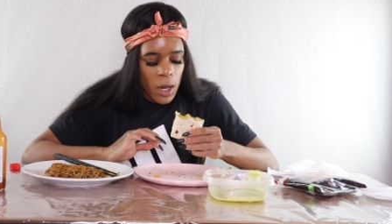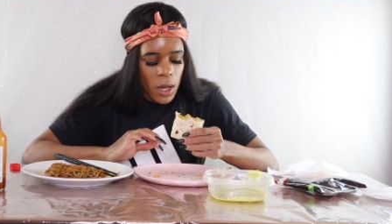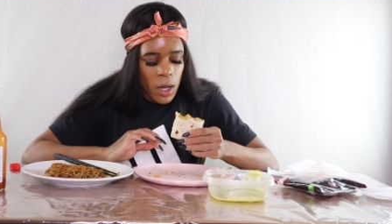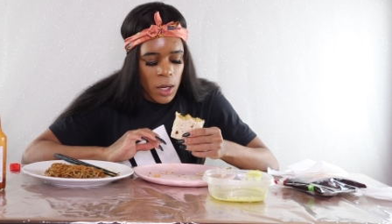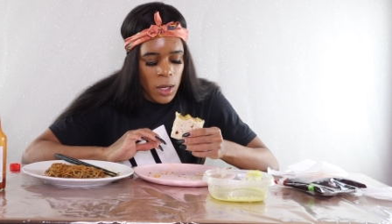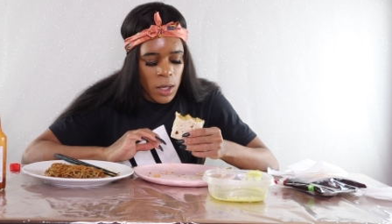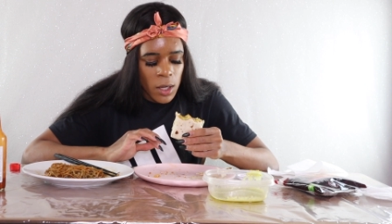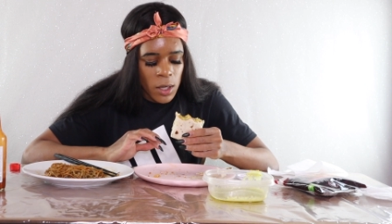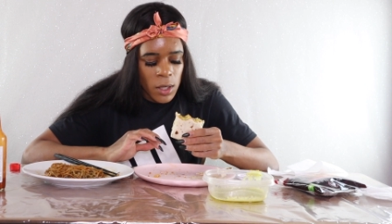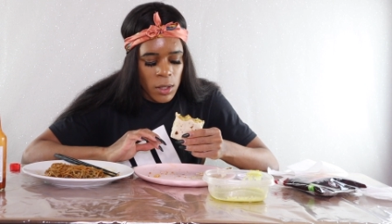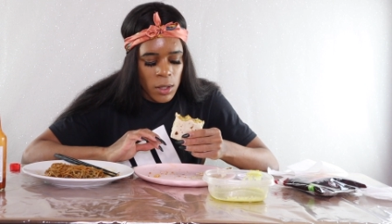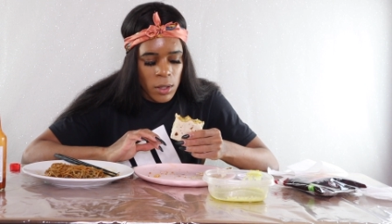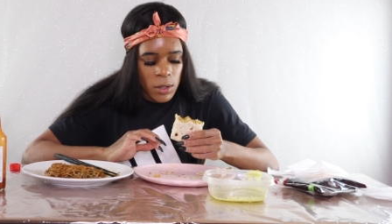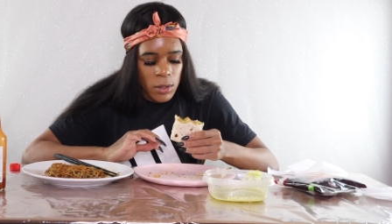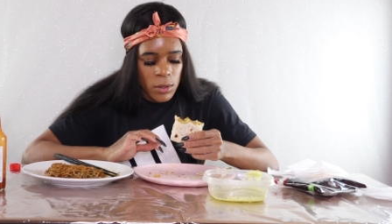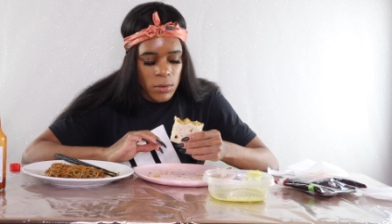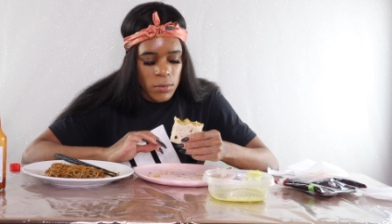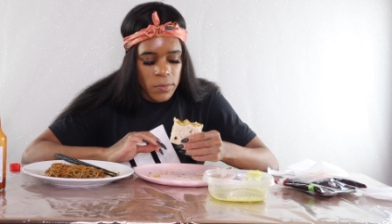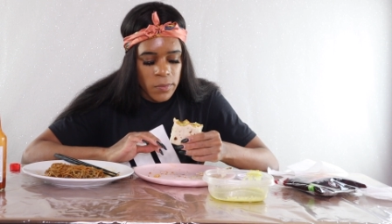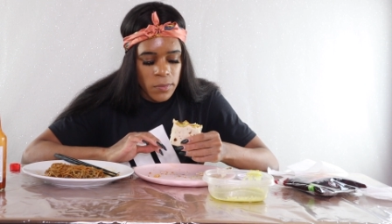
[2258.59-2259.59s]

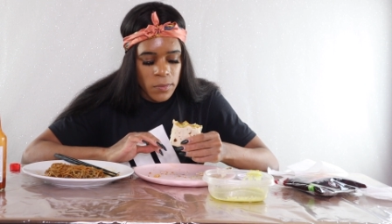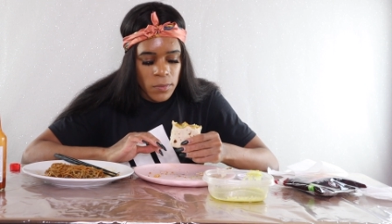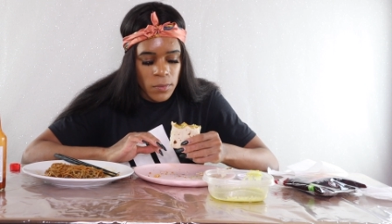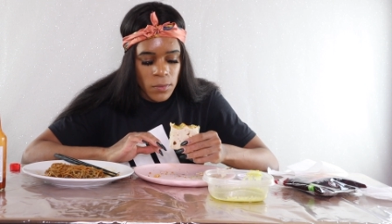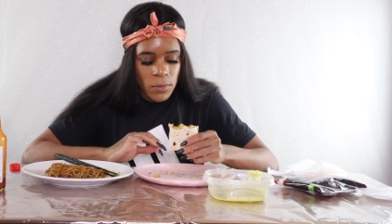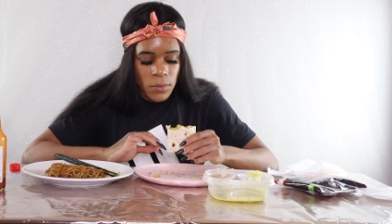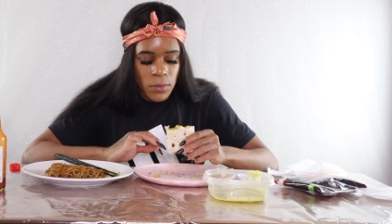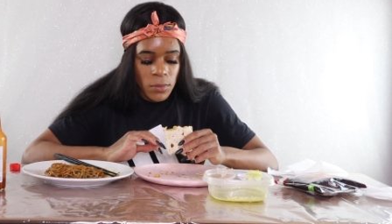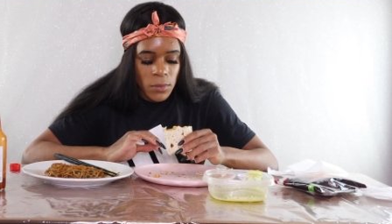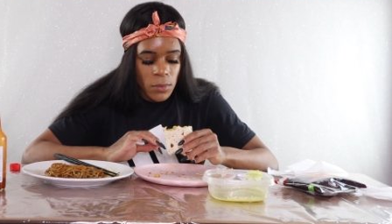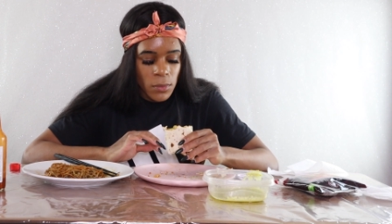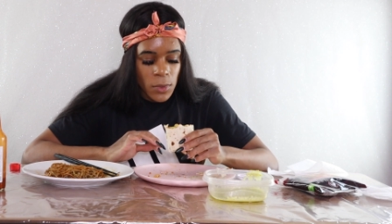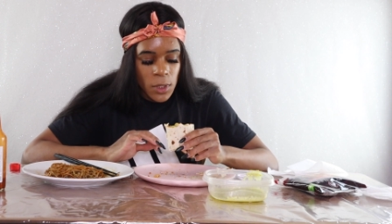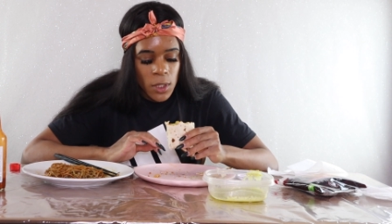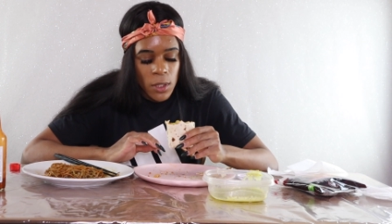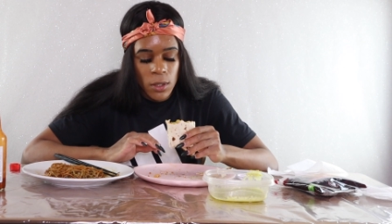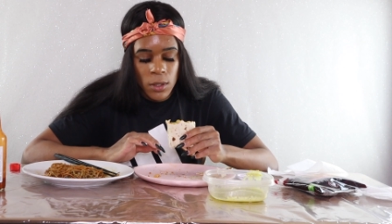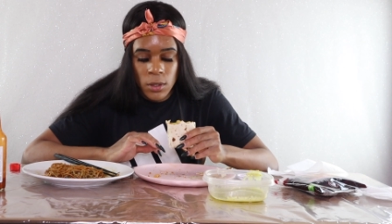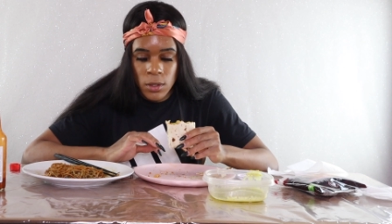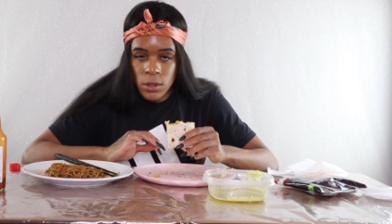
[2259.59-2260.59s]

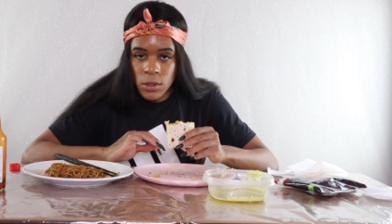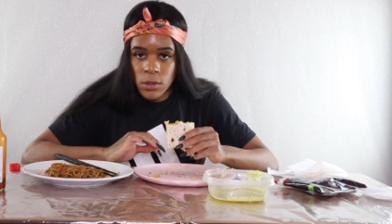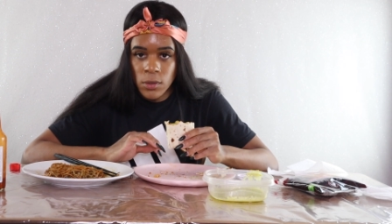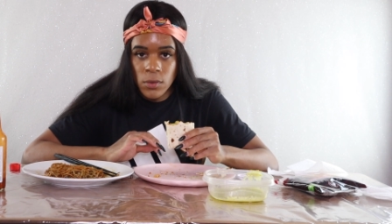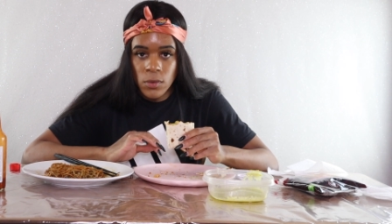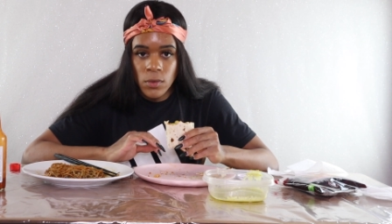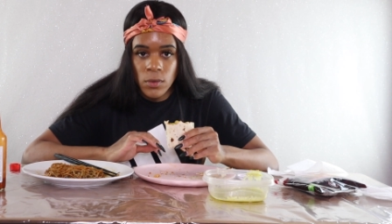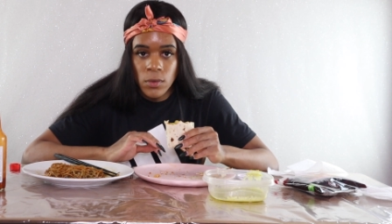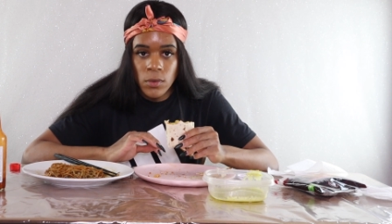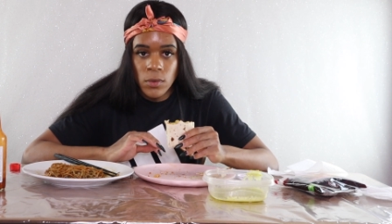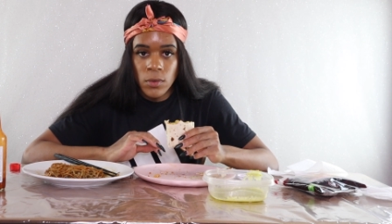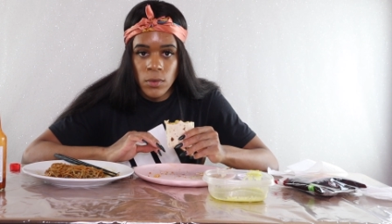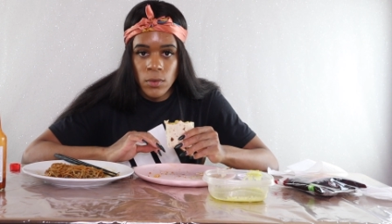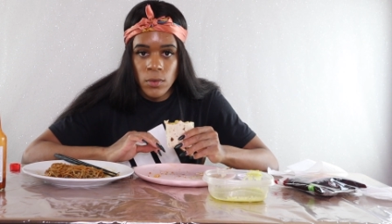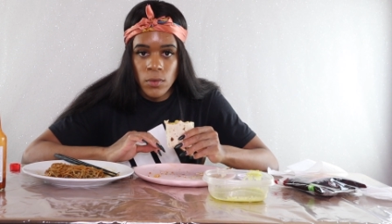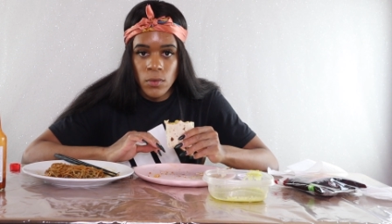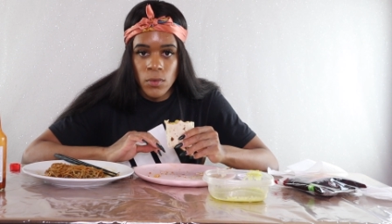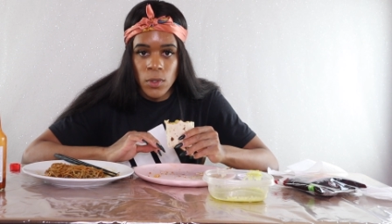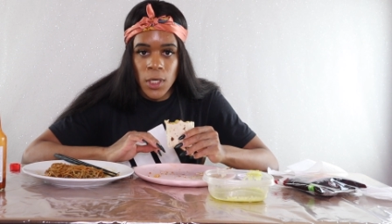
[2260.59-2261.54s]
And